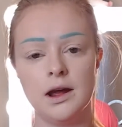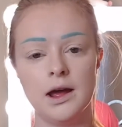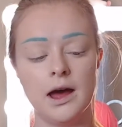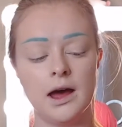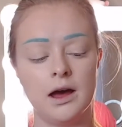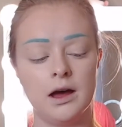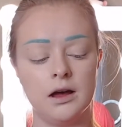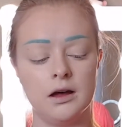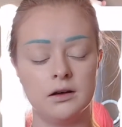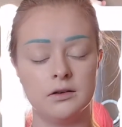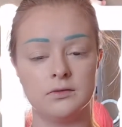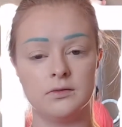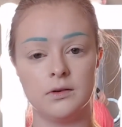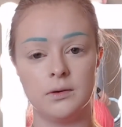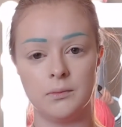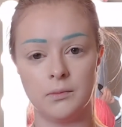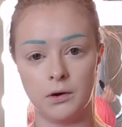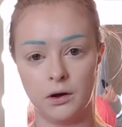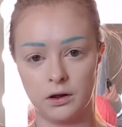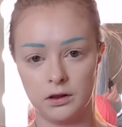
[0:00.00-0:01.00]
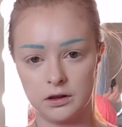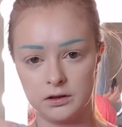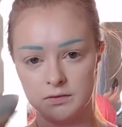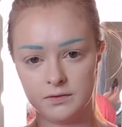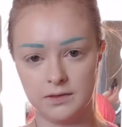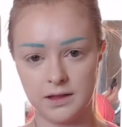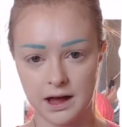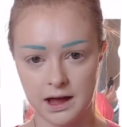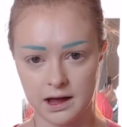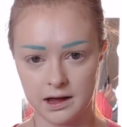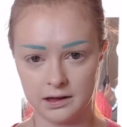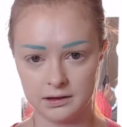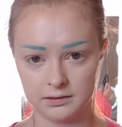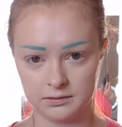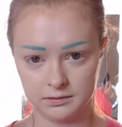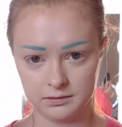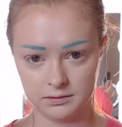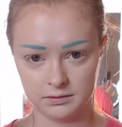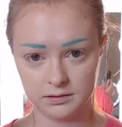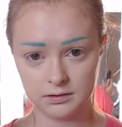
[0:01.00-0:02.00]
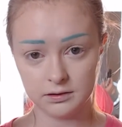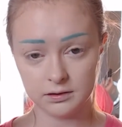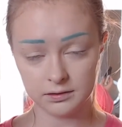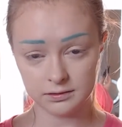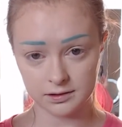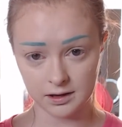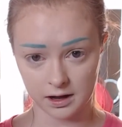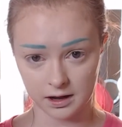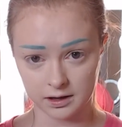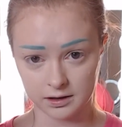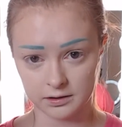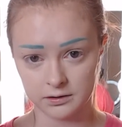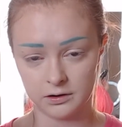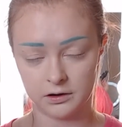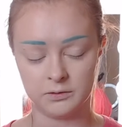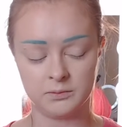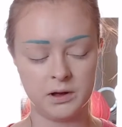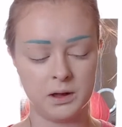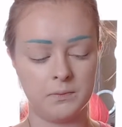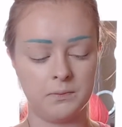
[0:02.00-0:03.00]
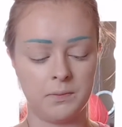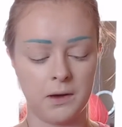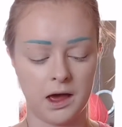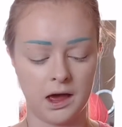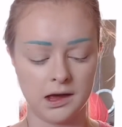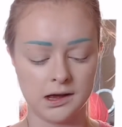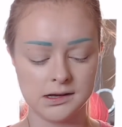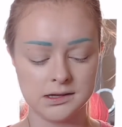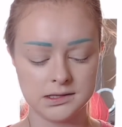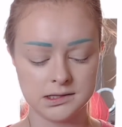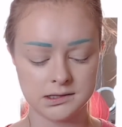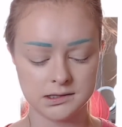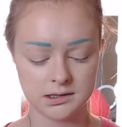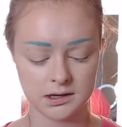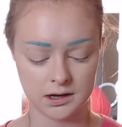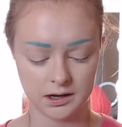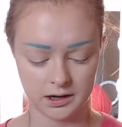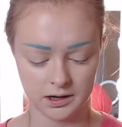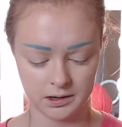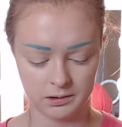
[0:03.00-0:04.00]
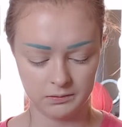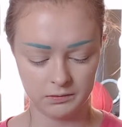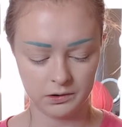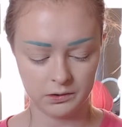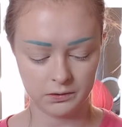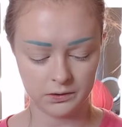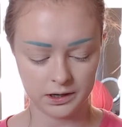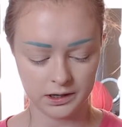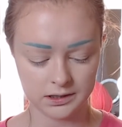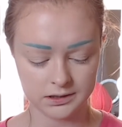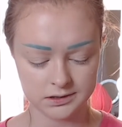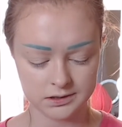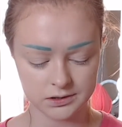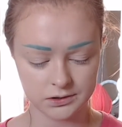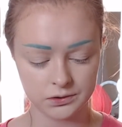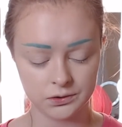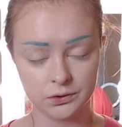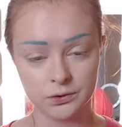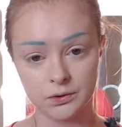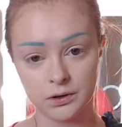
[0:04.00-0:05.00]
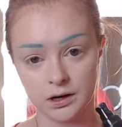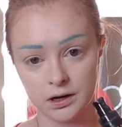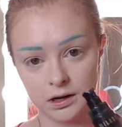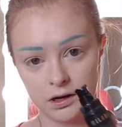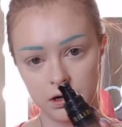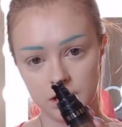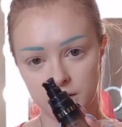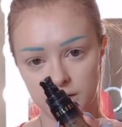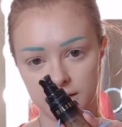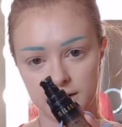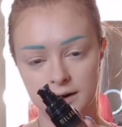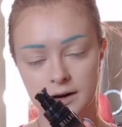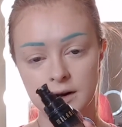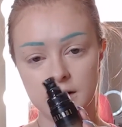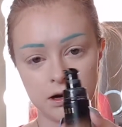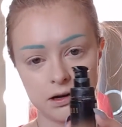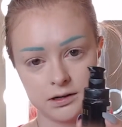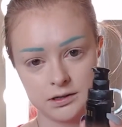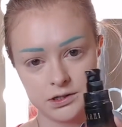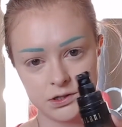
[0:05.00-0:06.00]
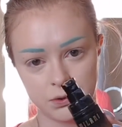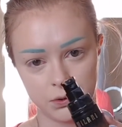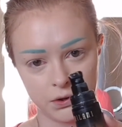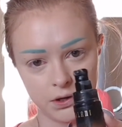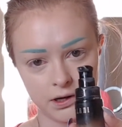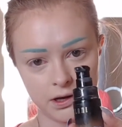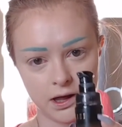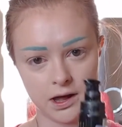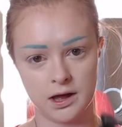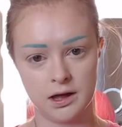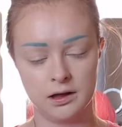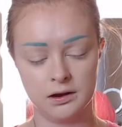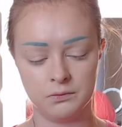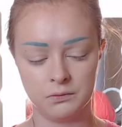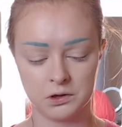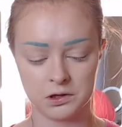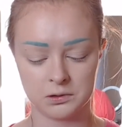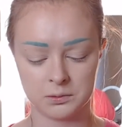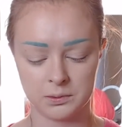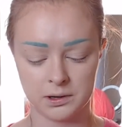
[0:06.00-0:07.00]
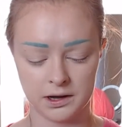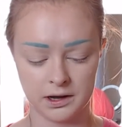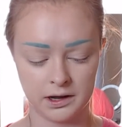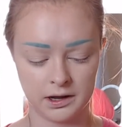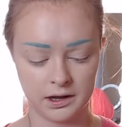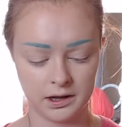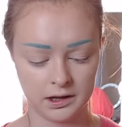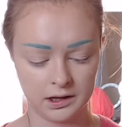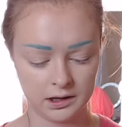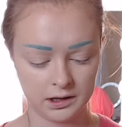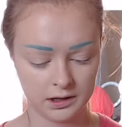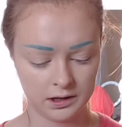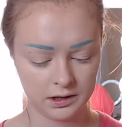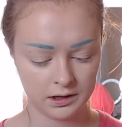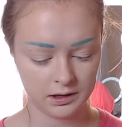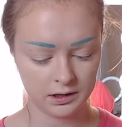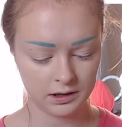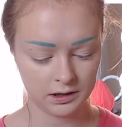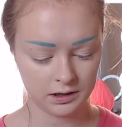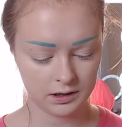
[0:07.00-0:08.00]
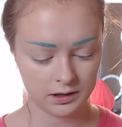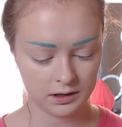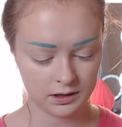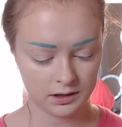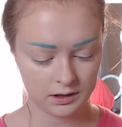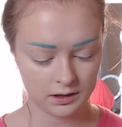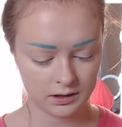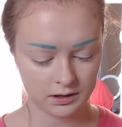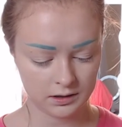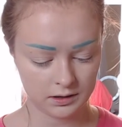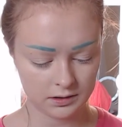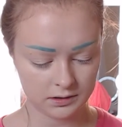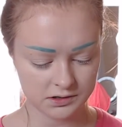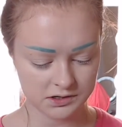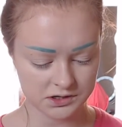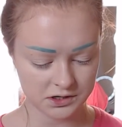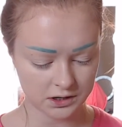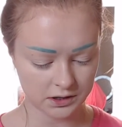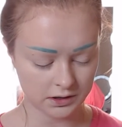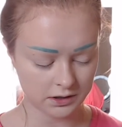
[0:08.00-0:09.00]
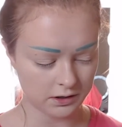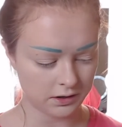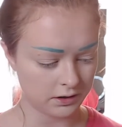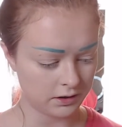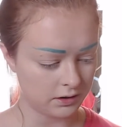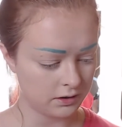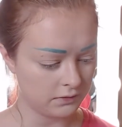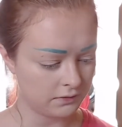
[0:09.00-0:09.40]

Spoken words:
have all of that done, all my base, I'm going to go ahead and contour again with my darker